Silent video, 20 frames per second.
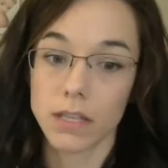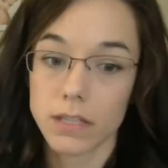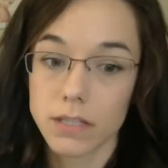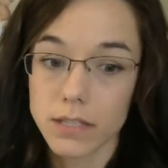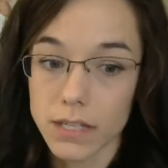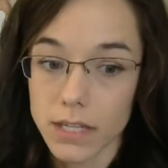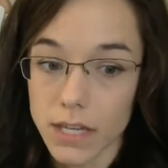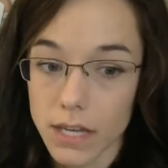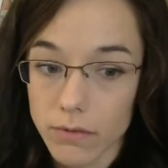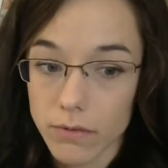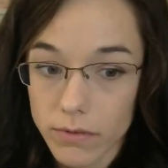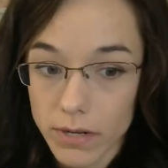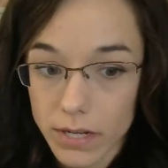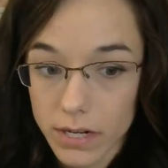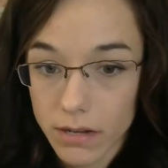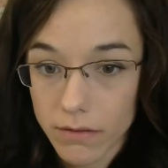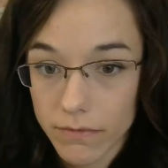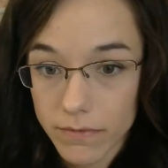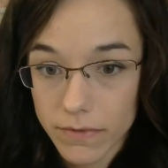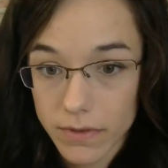To get
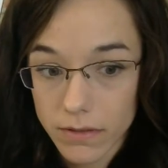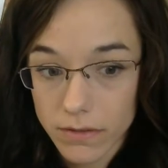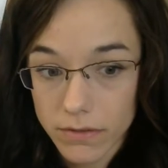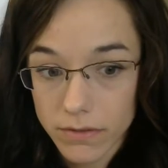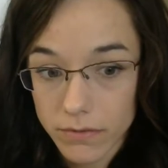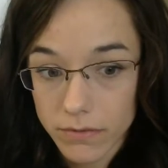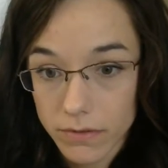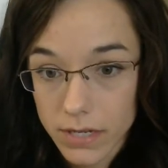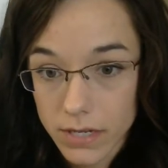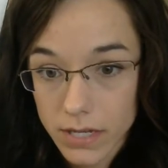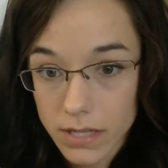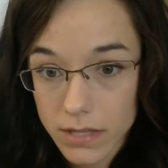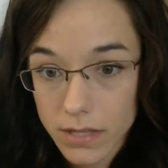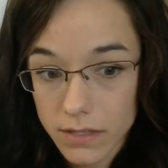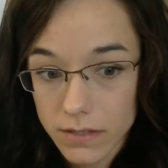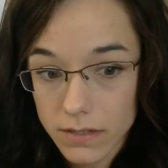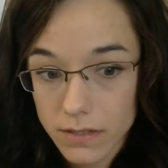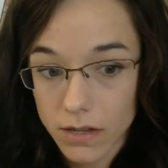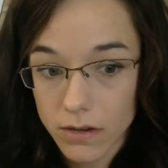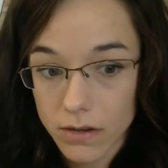rid of the 3,
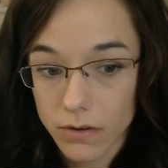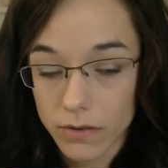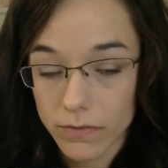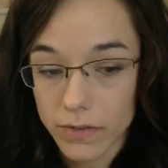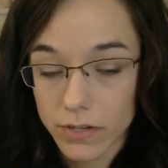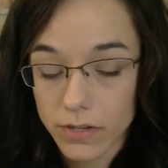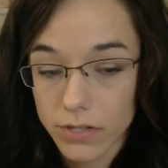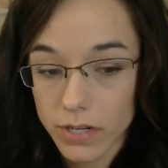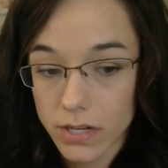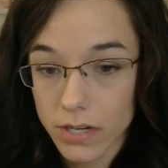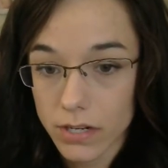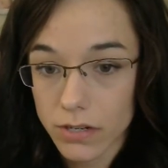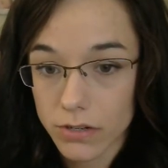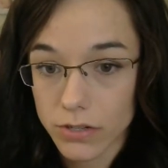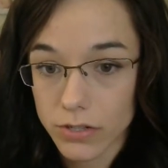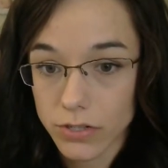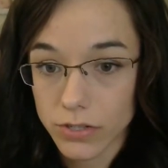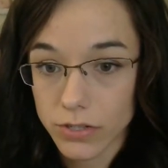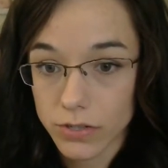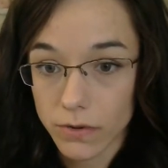that's the coefficient, you're
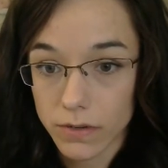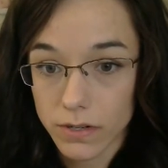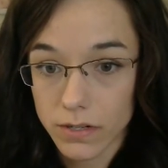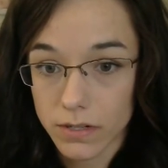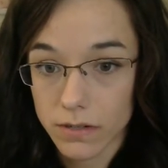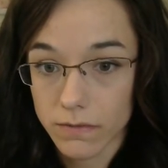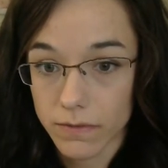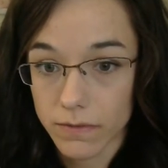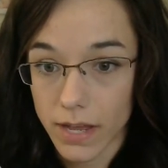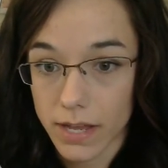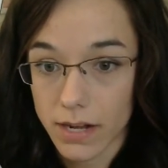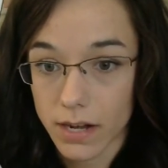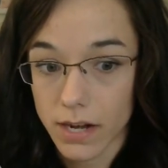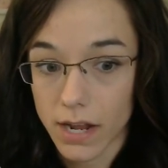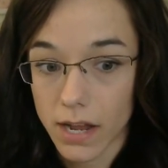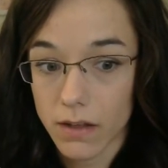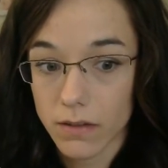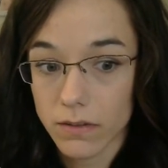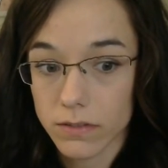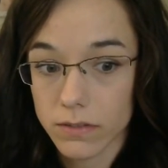just going to divide it
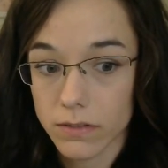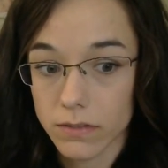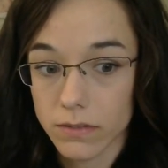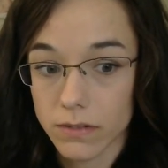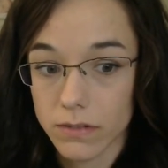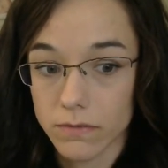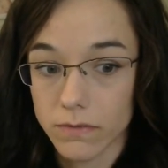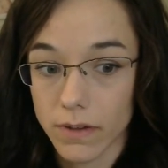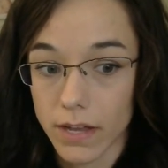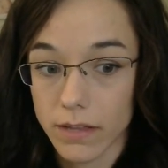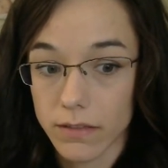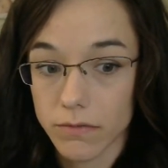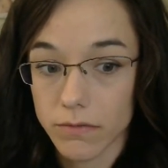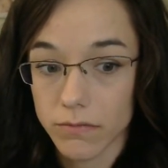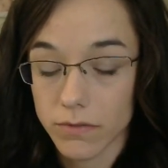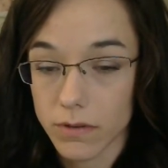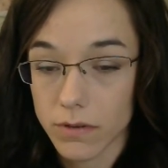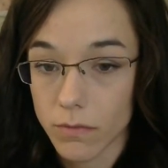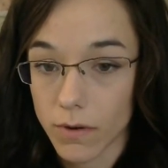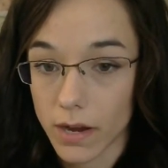out. So divide
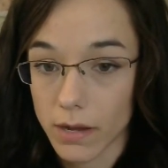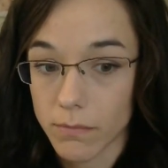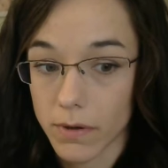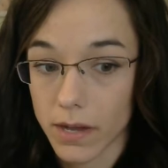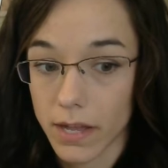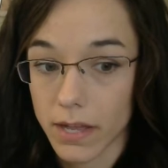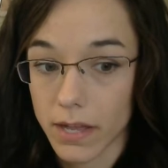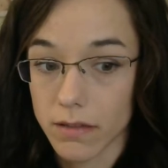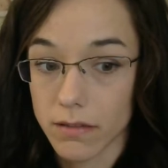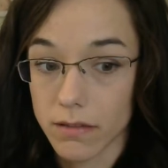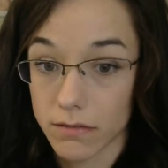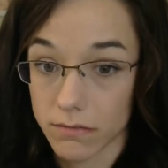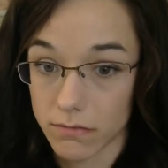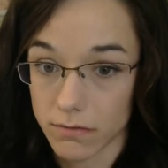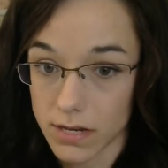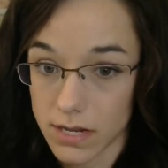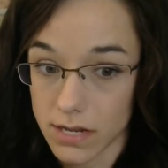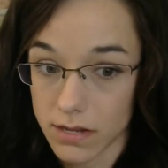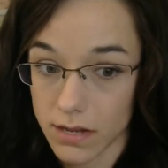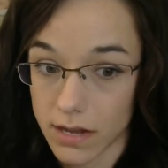3y by
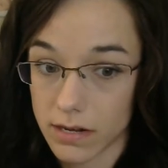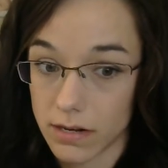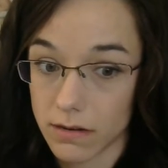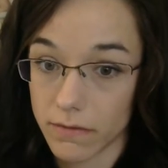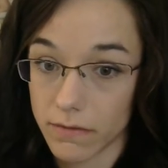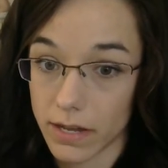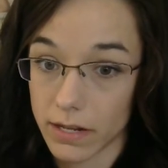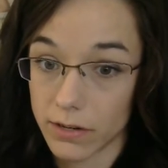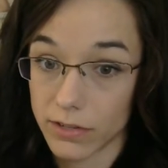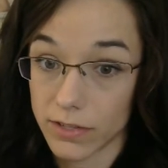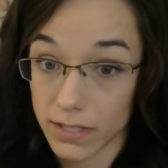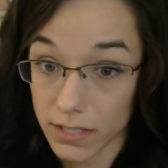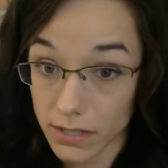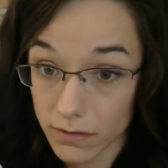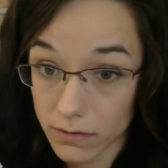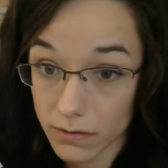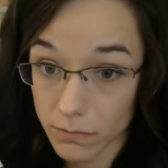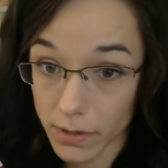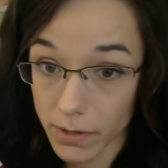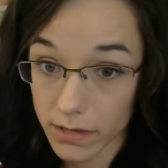3 and divide
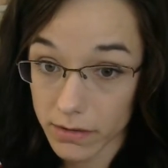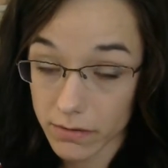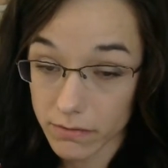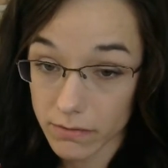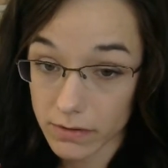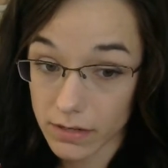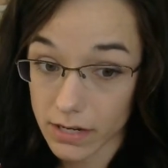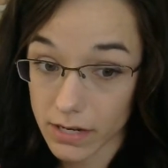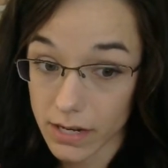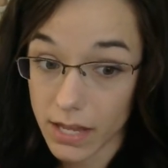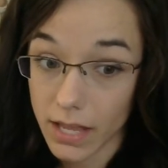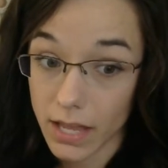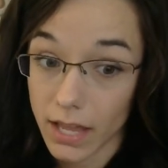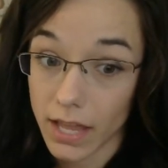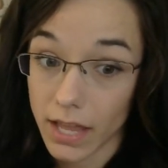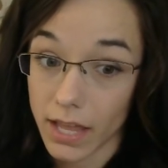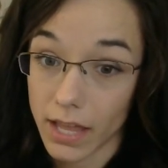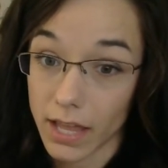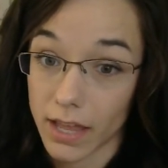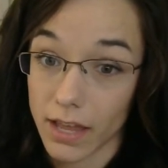0 by 3,
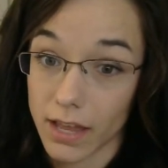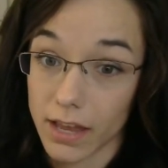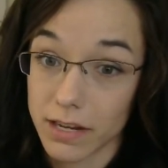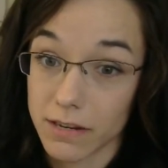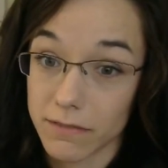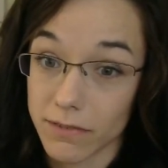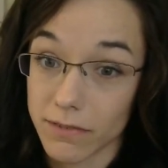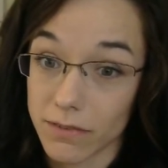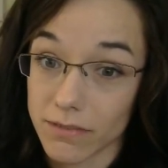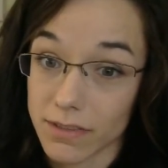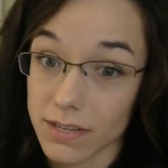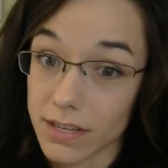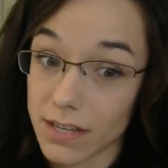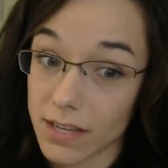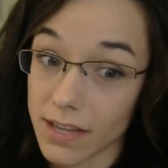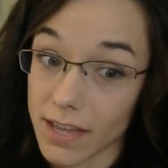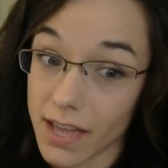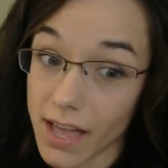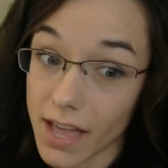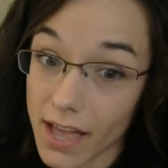and if you're
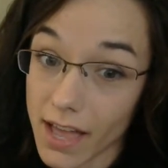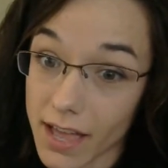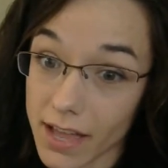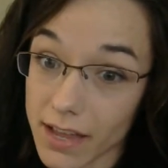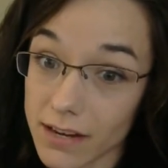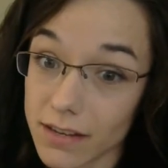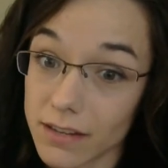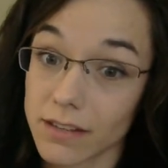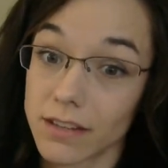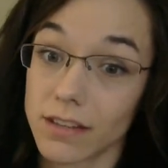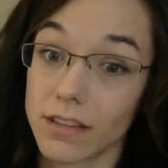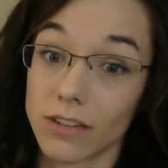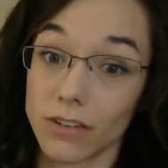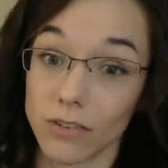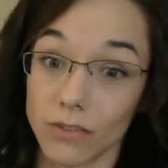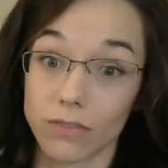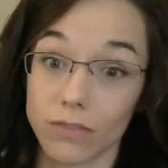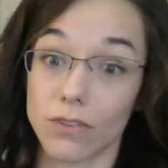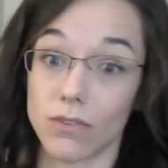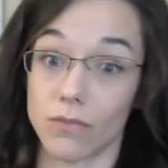thinking ahead,
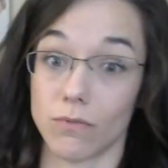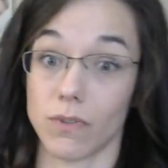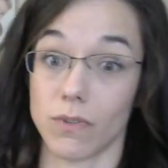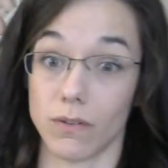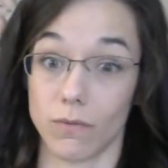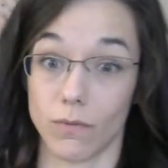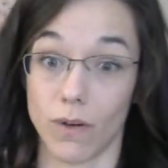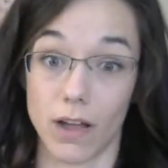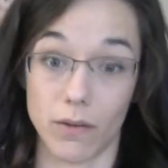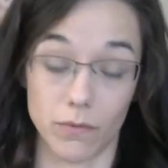you'll know what y